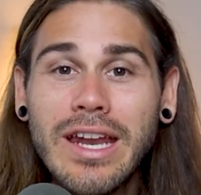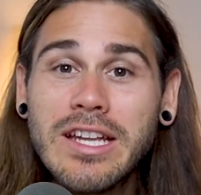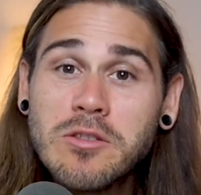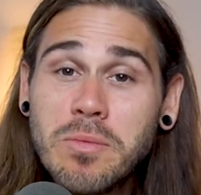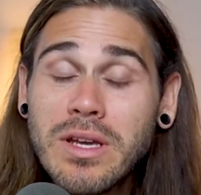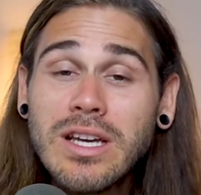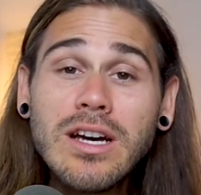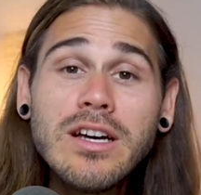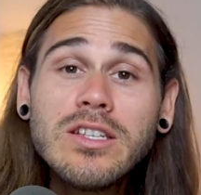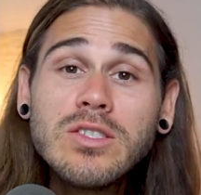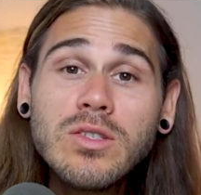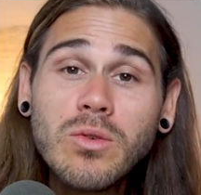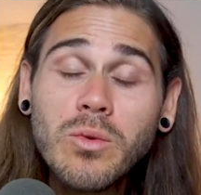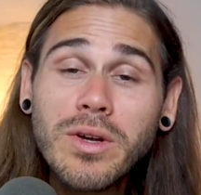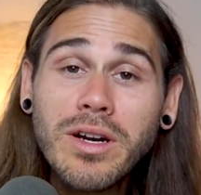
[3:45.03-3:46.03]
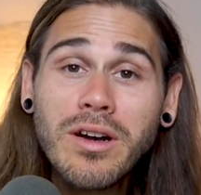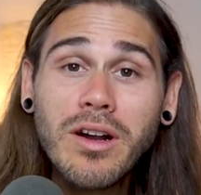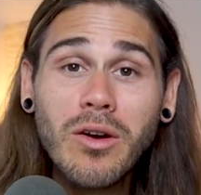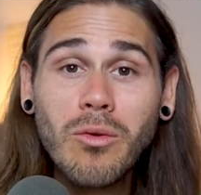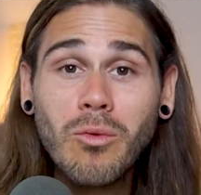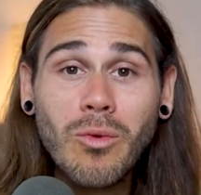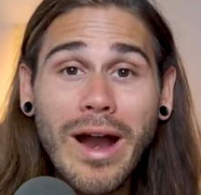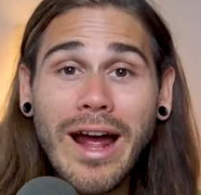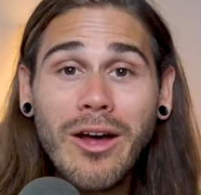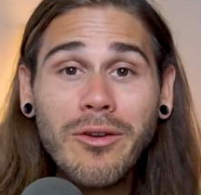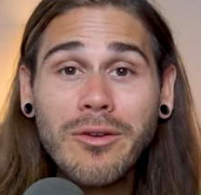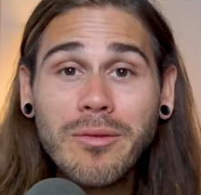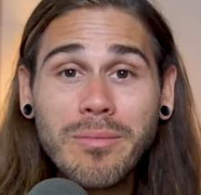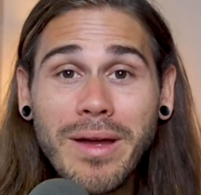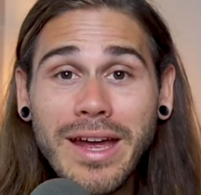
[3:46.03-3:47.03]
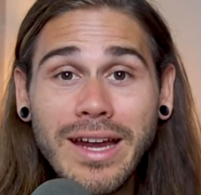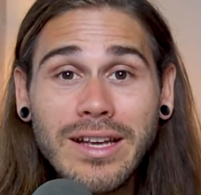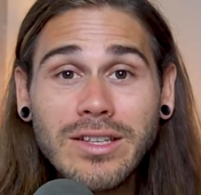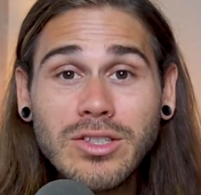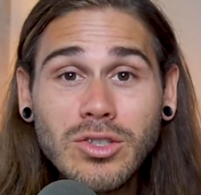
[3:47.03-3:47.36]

And it's because we're a round peg